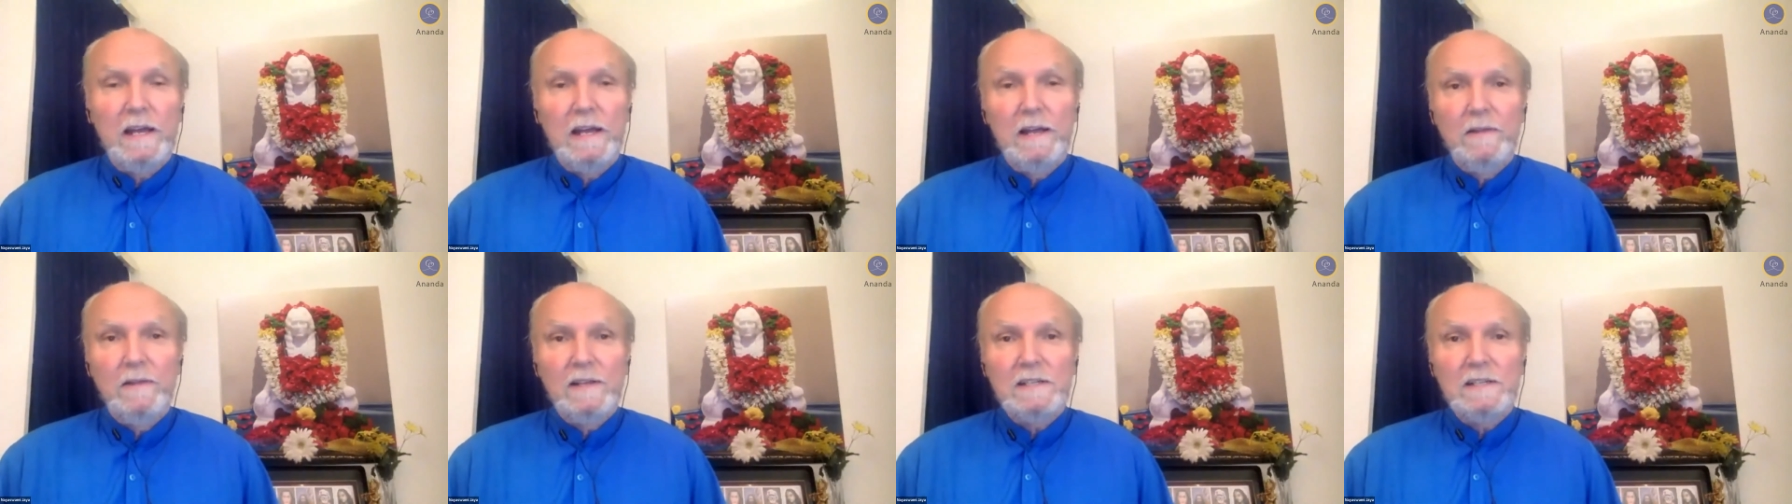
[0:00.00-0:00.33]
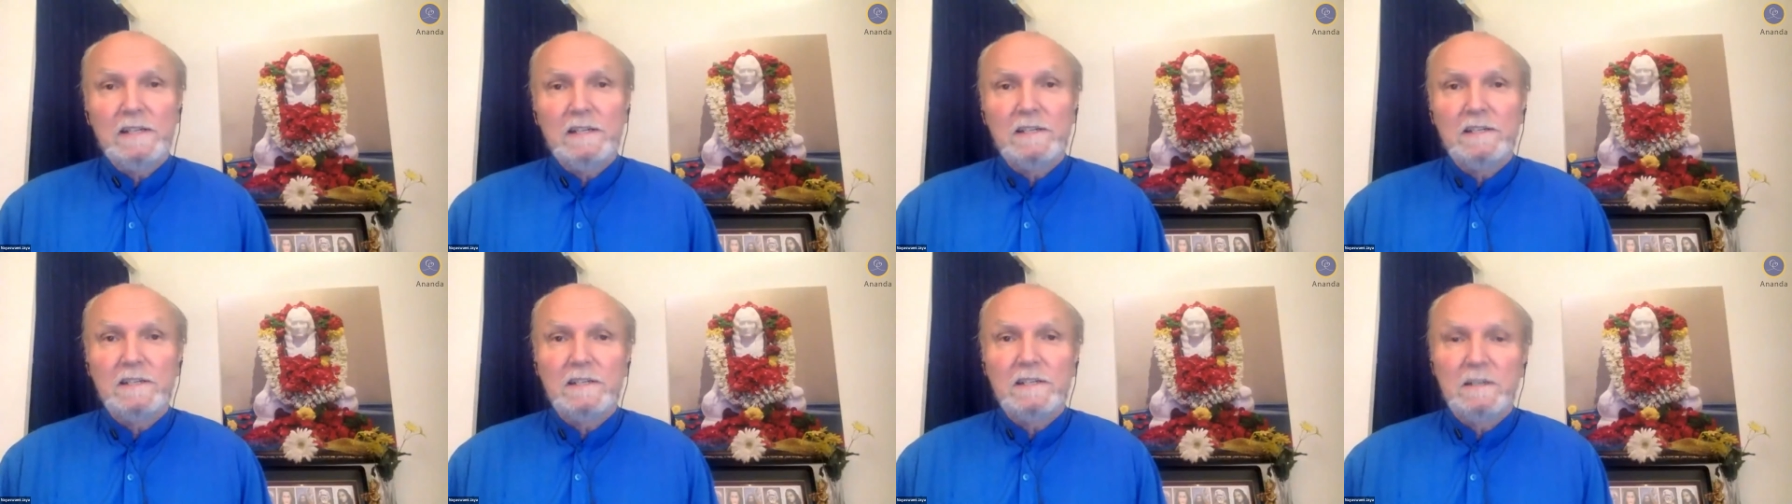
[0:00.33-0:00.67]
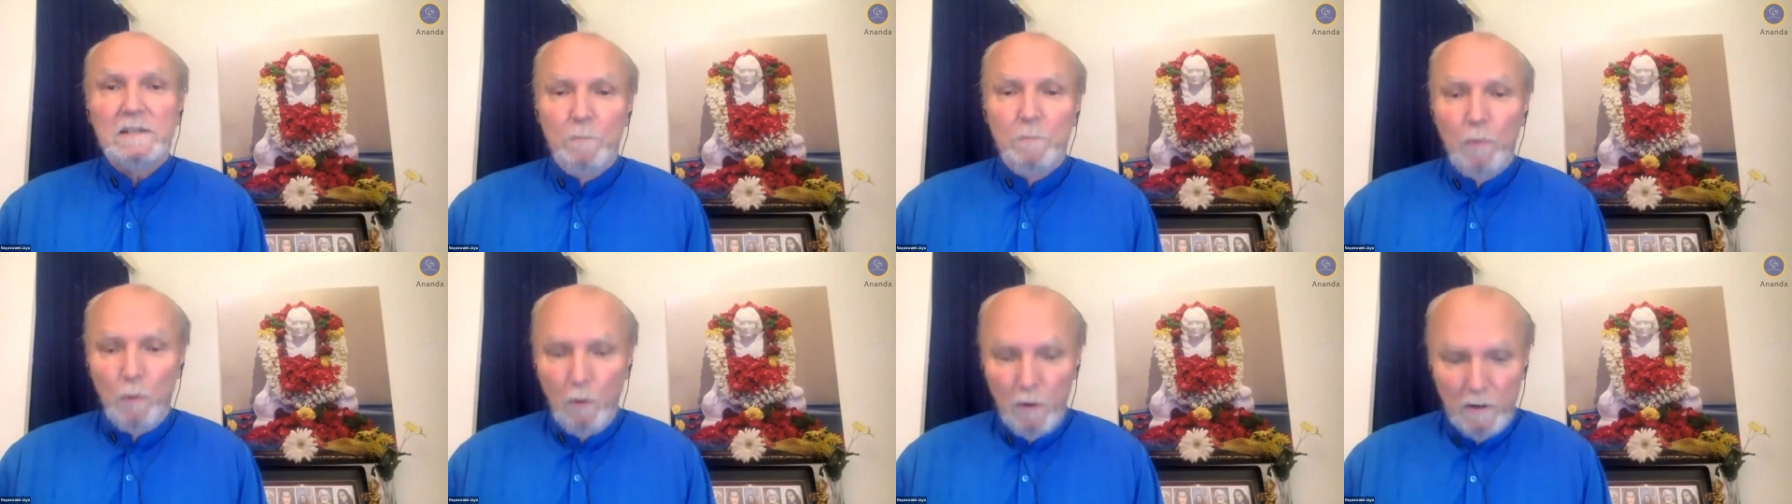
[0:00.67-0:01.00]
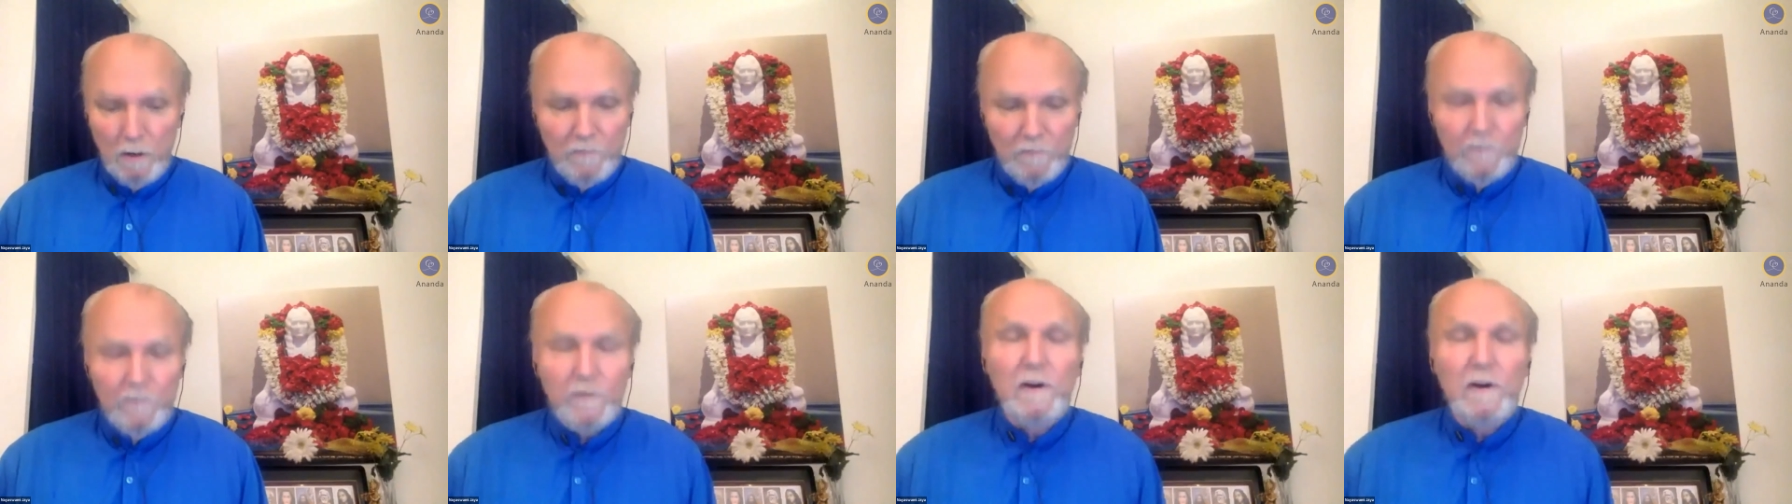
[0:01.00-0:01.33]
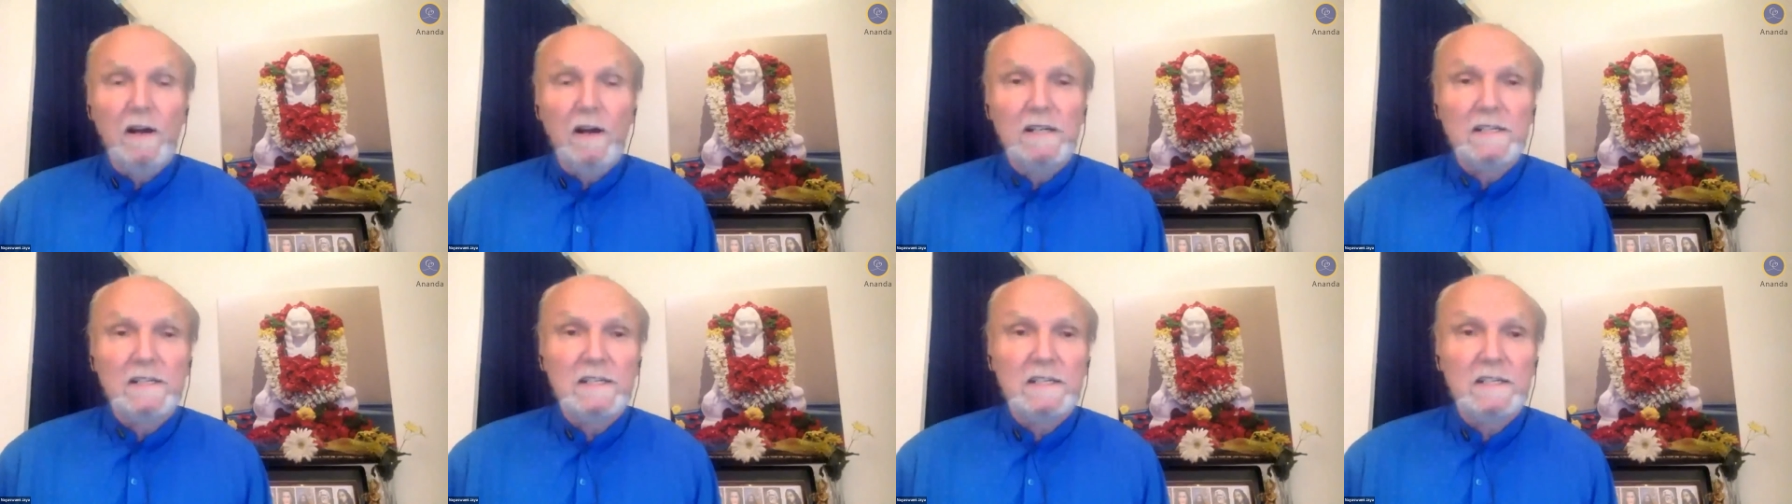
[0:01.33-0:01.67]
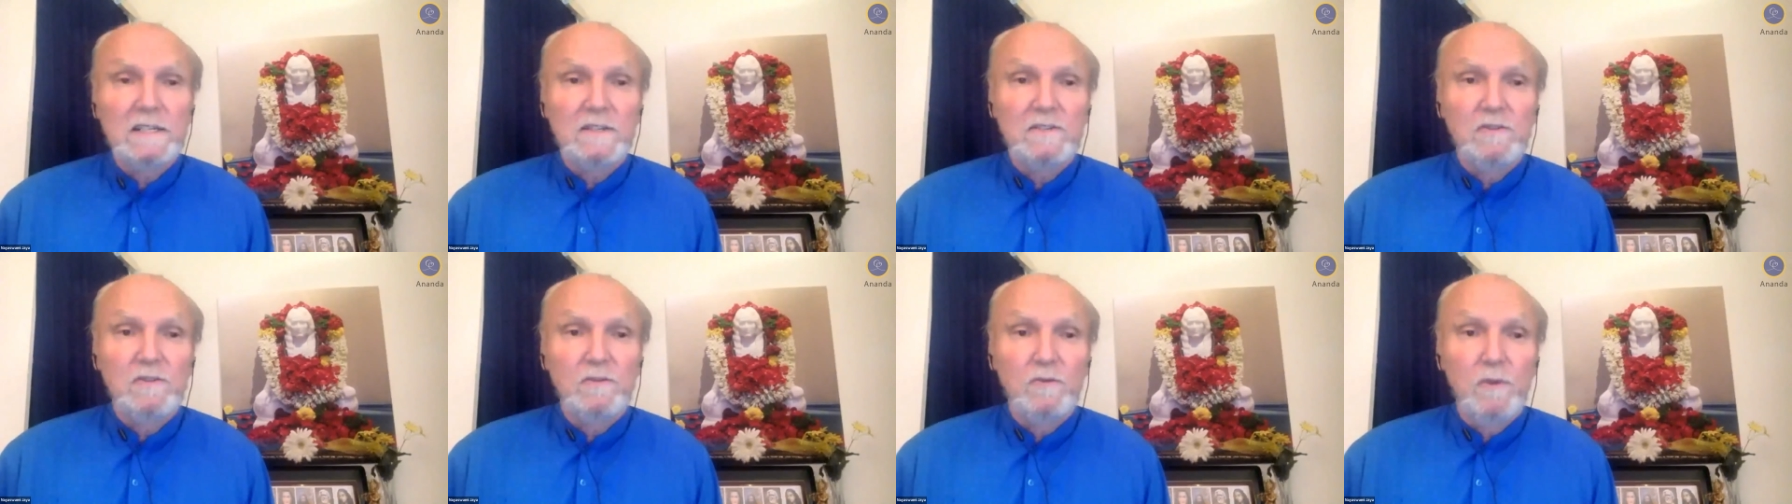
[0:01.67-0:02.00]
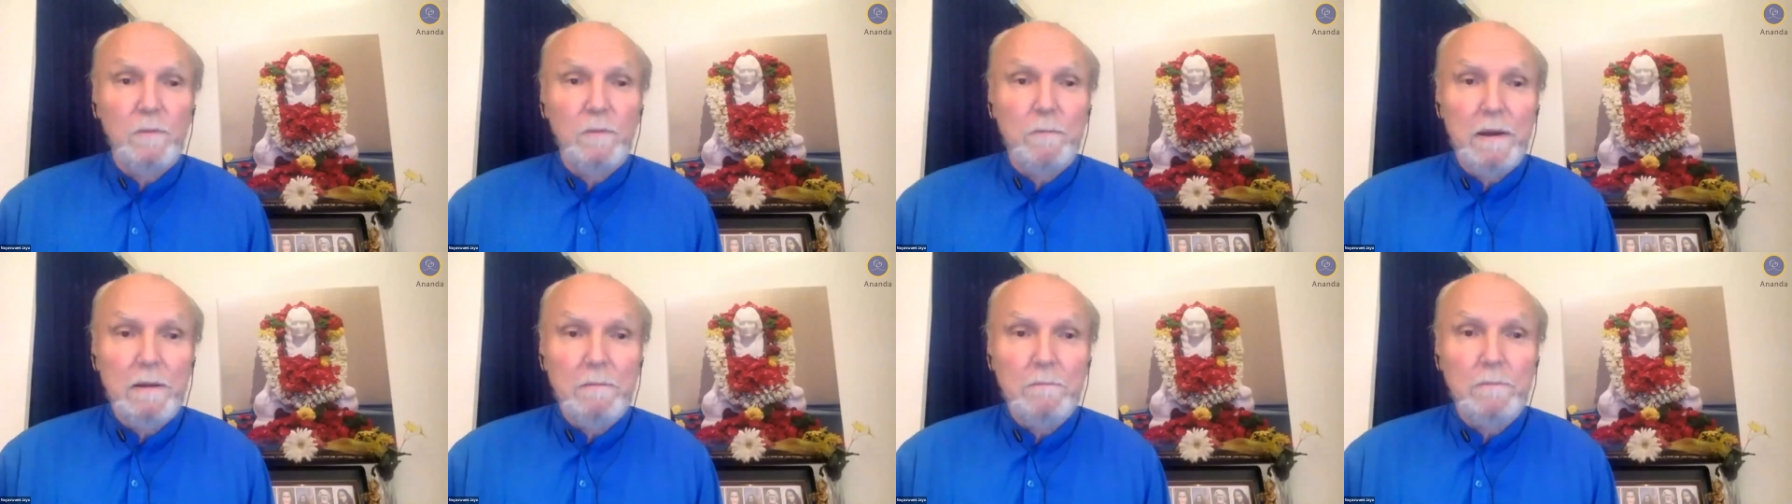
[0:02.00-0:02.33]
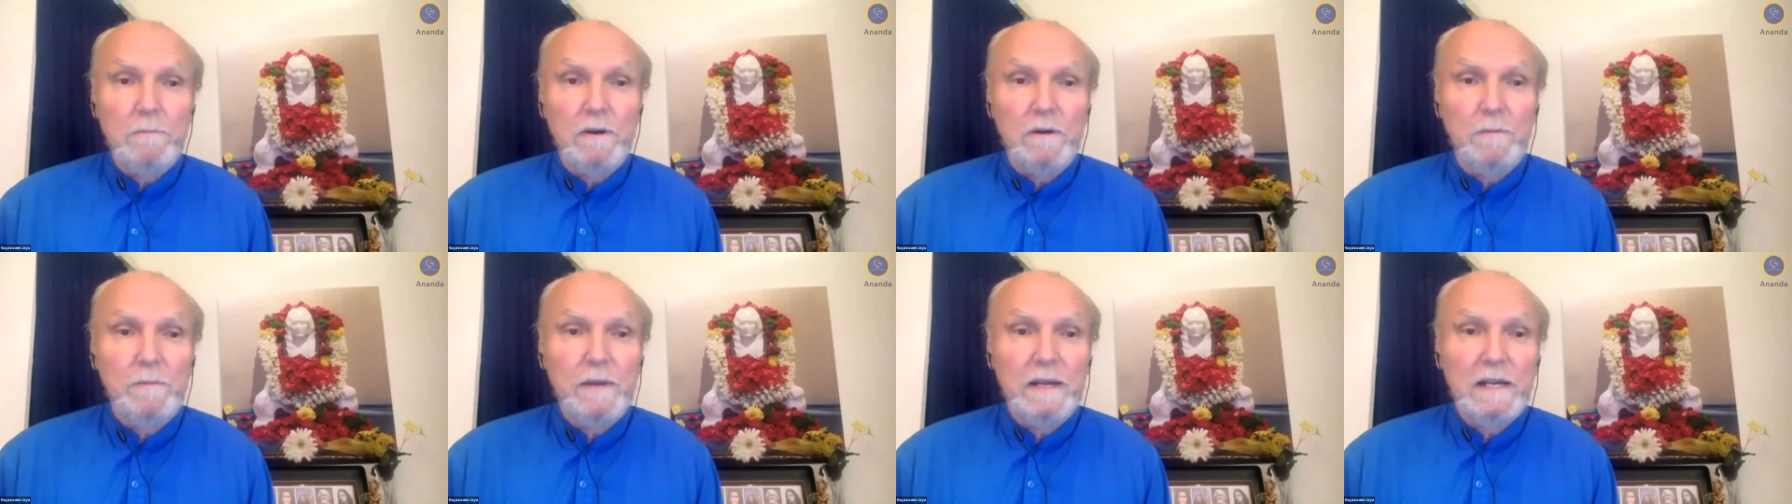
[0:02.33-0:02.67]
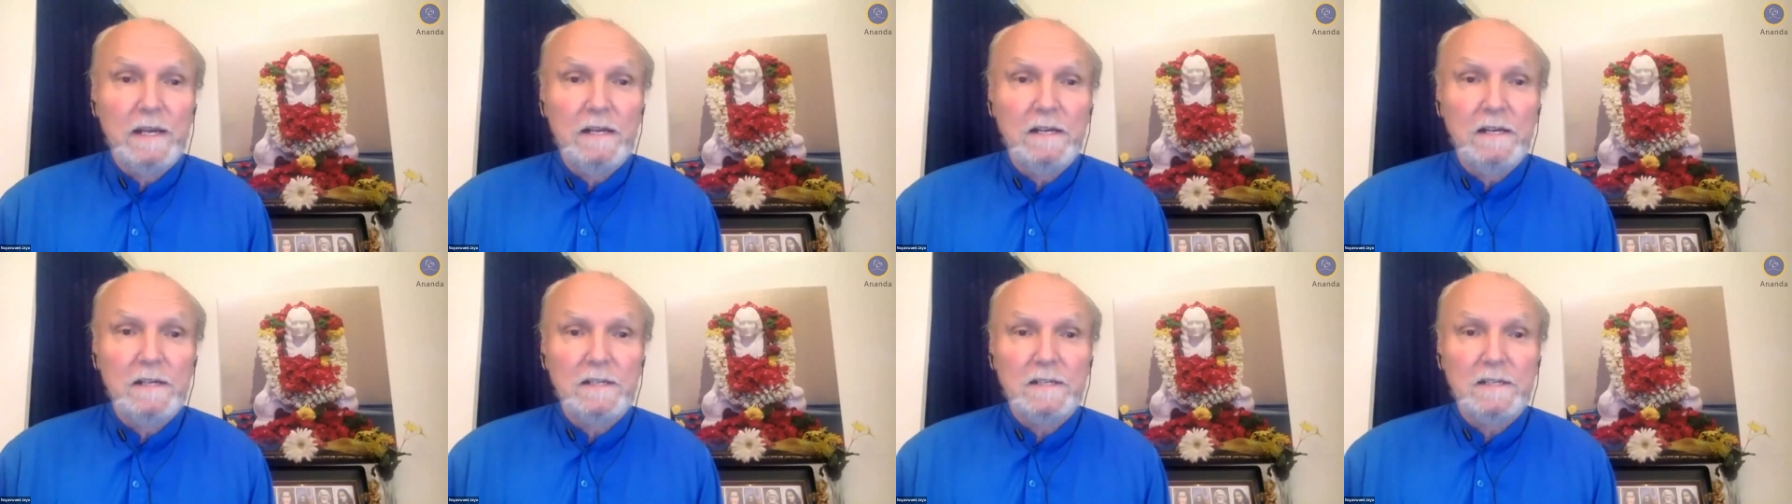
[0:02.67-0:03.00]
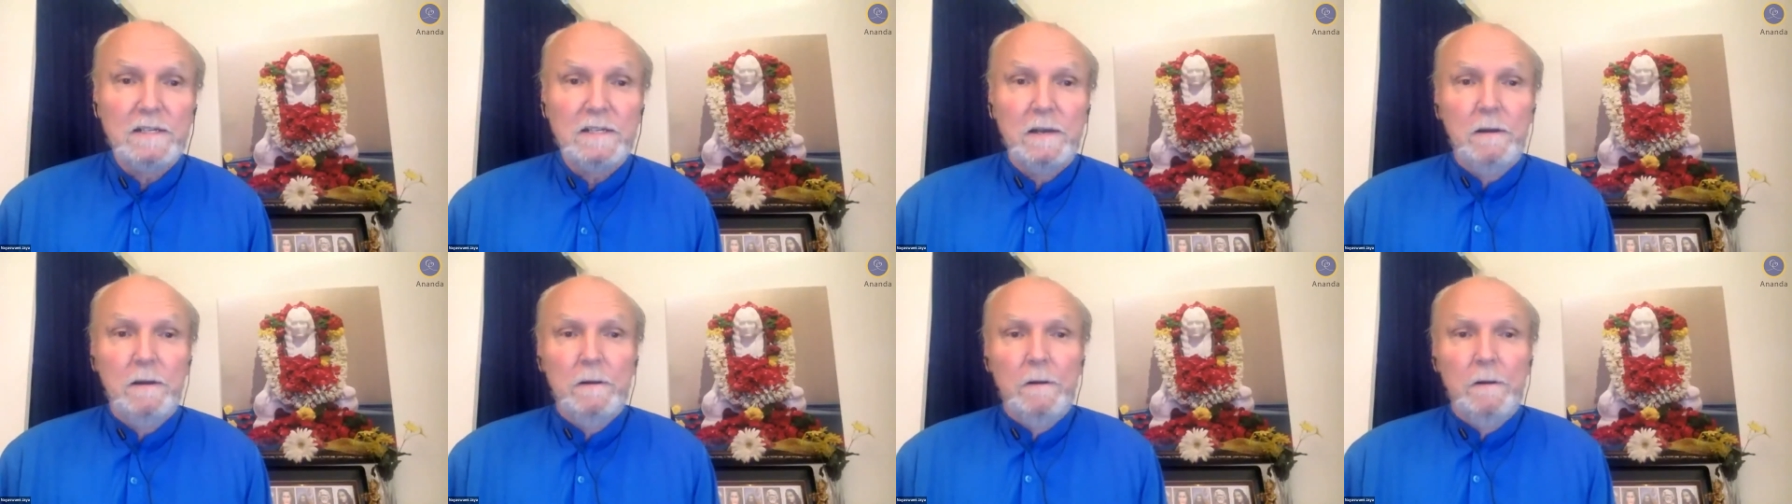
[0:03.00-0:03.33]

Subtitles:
And this is important for us to remember, because